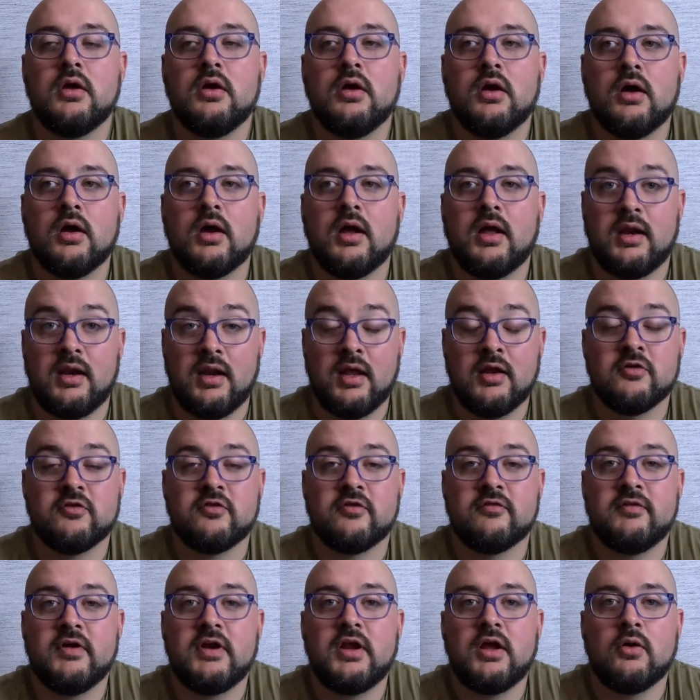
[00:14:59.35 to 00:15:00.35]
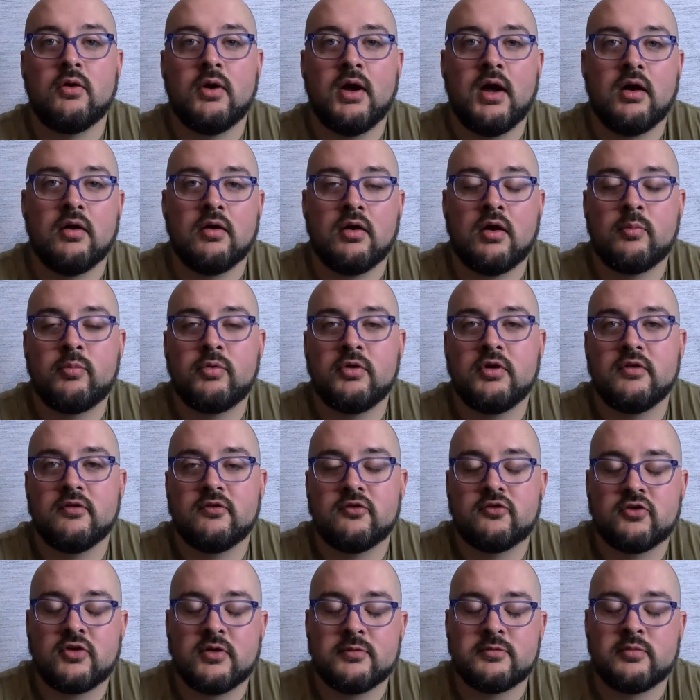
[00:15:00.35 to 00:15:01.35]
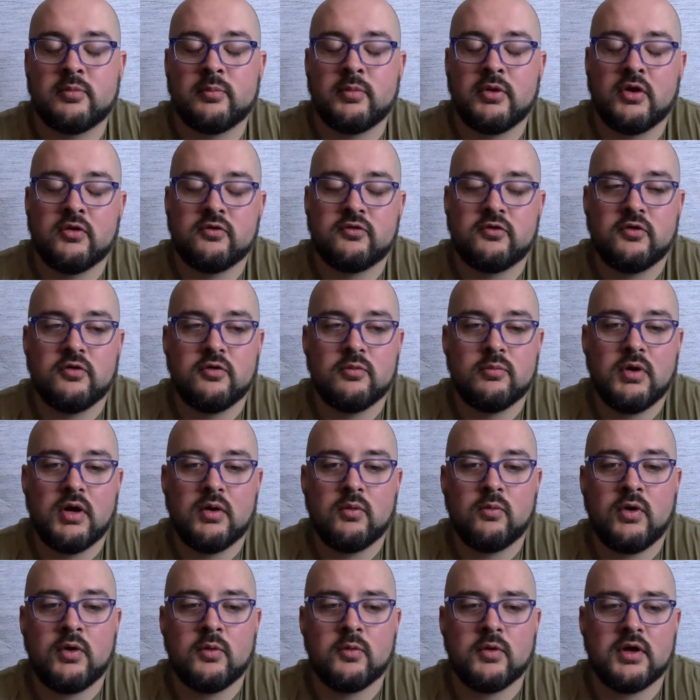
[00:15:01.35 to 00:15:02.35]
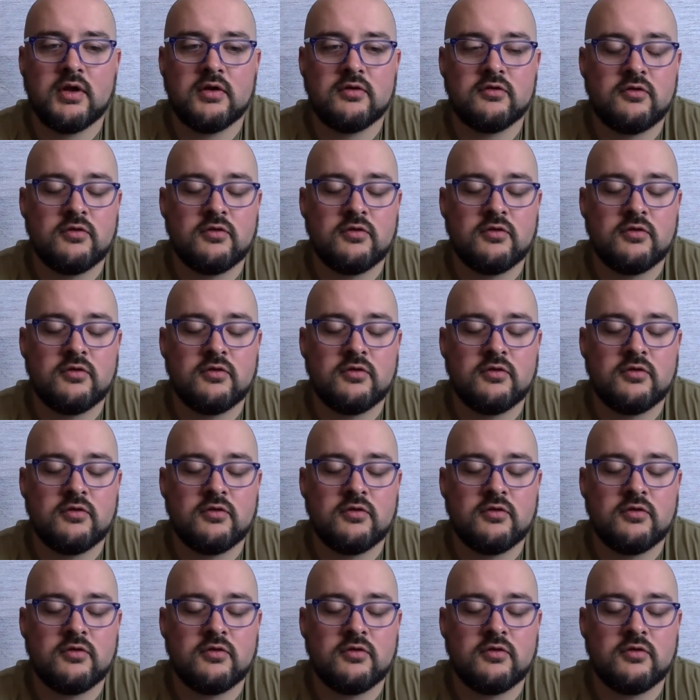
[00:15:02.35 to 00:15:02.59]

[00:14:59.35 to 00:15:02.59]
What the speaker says: and there's a video out, and I'll put it in the description below too. But we went